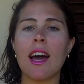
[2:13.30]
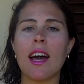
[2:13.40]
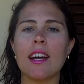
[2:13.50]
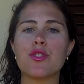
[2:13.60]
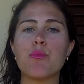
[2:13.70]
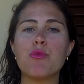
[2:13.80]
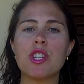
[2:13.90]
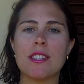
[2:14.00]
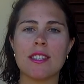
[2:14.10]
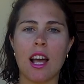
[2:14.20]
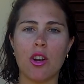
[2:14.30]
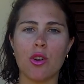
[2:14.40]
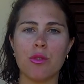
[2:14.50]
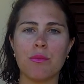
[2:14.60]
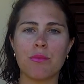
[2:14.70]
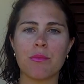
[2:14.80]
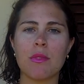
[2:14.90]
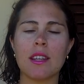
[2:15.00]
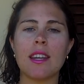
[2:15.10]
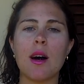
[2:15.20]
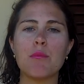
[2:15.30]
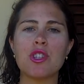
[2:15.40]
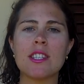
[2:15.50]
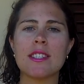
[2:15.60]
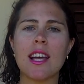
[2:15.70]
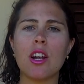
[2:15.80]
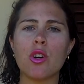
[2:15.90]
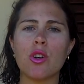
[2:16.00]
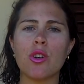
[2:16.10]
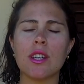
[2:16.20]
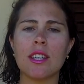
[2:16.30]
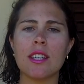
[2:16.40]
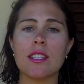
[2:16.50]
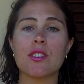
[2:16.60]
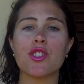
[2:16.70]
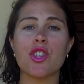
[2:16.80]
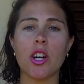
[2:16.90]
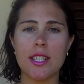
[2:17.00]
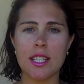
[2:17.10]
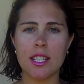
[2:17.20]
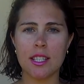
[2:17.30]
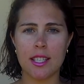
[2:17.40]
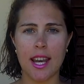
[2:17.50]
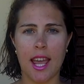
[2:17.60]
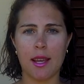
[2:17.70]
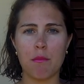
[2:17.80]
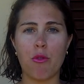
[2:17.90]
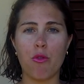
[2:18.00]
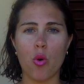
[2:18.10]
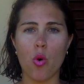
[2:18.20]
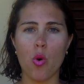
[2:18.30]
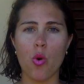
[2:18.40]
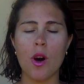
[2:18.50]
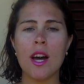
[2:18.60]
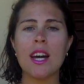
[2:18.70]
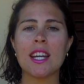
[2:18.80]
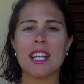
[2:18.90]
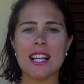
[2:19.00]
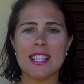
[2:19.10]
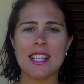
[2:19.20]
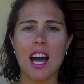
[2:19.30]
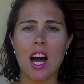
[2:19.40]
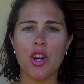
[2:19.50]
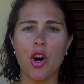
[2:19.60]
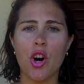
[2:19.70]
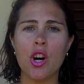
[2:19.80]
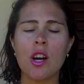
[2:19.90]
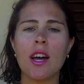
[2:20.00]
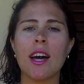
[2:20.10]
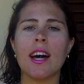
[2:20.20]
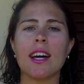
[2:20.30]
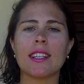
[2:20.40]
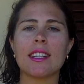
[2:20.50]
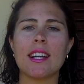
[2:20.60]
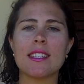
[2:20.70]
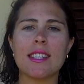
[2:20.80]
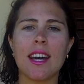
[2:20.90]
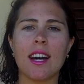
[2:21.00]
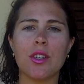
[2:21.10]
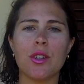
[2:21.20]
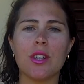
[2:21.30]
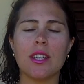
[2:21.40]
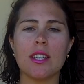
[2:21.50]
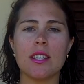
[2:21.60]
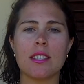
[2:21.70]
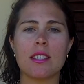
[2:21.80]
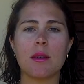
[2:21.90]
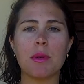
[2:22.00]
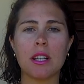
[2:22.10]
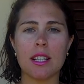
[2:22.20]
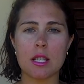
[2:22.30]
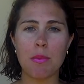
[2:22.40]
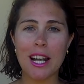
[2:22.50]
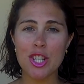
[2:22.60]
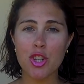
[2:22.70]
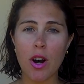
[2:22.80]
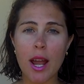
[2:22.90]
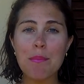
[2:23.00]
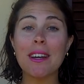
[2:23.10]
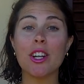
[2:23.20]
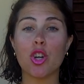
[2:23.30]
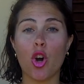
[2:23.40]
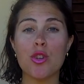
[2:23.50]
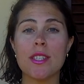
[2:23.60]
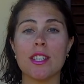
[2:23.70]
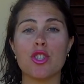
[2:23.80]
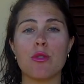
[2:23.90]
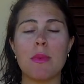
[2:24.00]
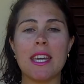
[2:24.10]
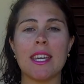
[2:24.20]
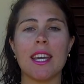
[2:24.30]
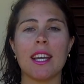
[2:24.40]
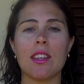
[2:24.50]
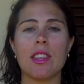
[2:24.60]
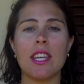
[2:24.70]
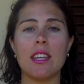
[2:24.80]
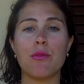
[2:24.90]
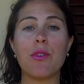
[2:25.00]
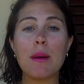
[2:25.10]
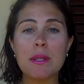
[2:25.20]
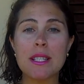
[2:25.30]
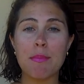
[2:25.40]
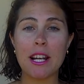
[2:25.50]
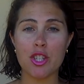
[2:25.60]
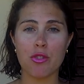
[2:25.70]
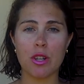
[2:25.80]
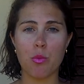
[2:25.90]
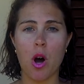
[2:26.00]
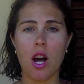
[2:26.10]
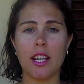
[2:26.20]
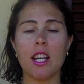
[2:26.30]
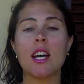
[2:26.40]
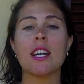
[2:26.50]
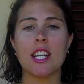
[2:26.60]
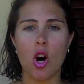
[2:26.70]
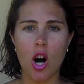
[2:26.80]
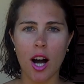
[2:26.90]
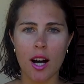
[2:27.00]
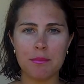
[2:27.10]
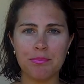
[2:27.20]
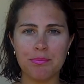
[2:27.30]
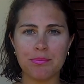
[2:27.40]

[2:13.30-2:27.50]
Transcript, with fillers: and Muristello. Now Muristello is the Sardinian name for Graciano, and Graciano is typically a Spanish grape, and it goes into making the famous Spanish red wine Rioja.